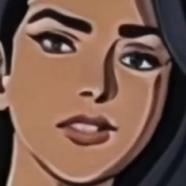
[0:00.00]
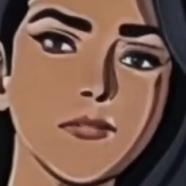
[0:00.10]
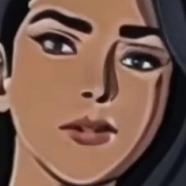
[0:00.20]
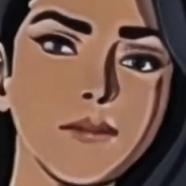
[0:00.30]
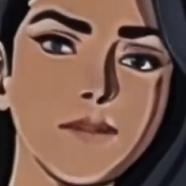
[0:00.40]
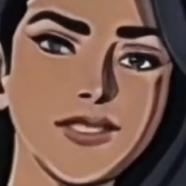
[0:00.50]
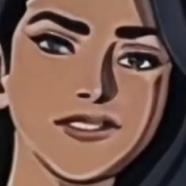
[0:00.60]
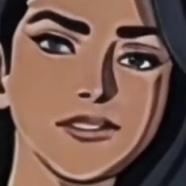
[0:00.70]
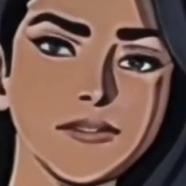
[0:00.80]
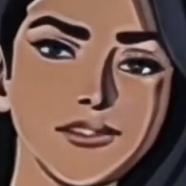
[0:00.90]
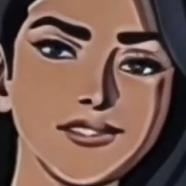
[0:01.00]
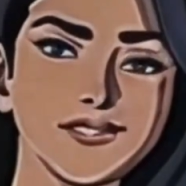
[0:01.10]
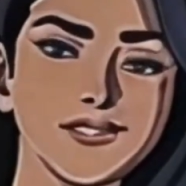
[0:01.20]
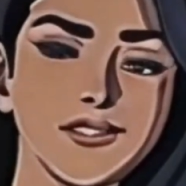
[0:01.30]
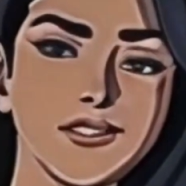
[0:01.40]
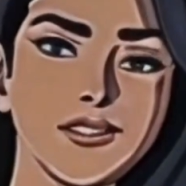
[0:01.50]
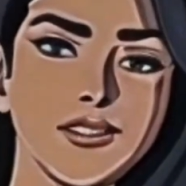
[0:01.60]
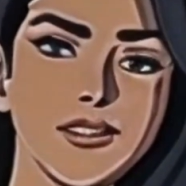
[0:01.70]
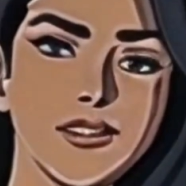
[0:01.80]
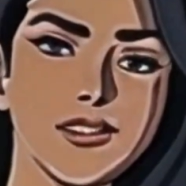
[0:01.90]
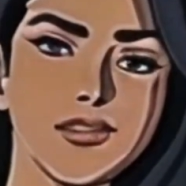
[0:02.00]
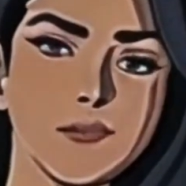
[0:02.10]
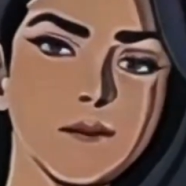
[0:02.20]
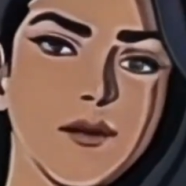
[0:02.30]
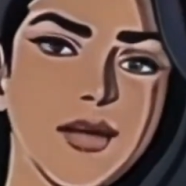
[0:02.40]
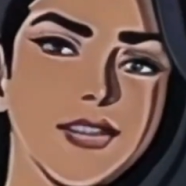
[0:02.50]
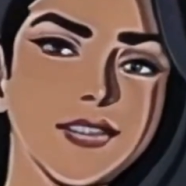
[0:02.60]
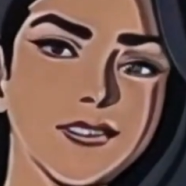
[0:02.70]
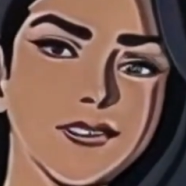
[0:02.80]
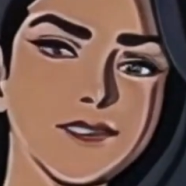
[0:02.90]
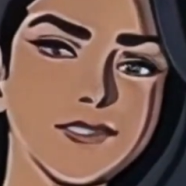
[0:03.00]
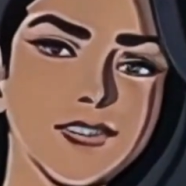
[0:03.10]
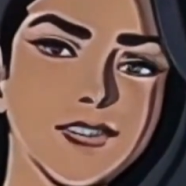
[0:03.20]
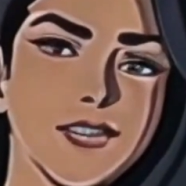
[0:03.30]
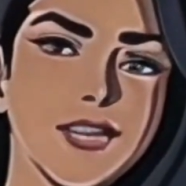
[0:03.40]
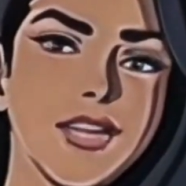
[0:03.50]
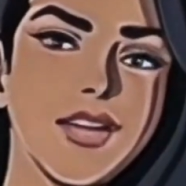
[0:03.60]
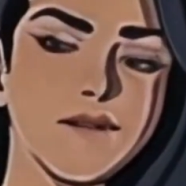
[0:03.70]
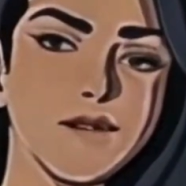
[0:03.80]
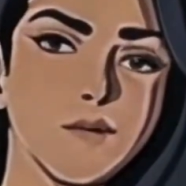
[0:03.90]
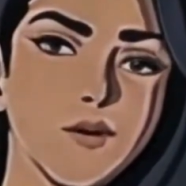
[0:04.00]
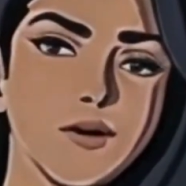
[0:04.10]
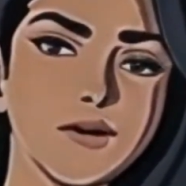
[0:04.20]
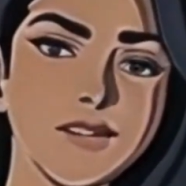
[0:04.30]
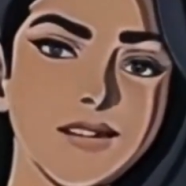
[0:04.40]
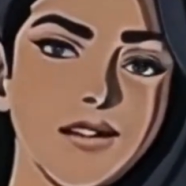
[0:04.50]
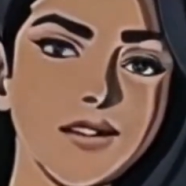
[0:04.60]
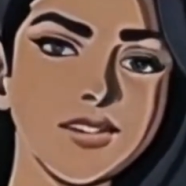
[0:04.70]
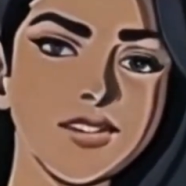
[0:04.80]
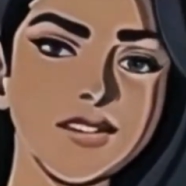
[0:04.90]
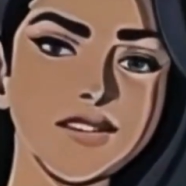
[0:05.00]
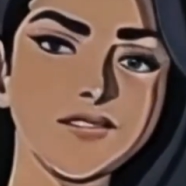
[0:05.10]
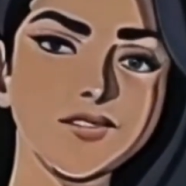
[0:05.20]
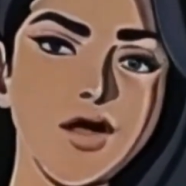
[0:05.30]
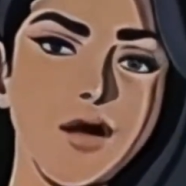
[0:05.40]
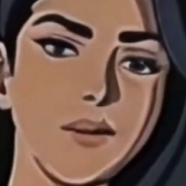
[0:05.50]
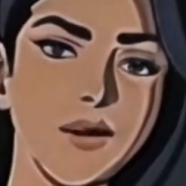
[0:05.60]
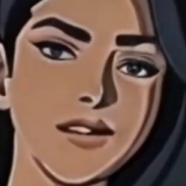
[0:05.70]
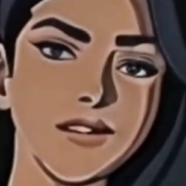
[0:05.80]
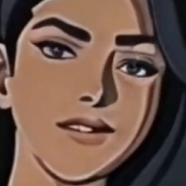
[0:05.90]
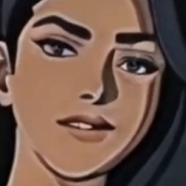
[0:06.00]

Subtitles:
on where the pendulum is. There's a morality clause here, and having a moral psychology is job one.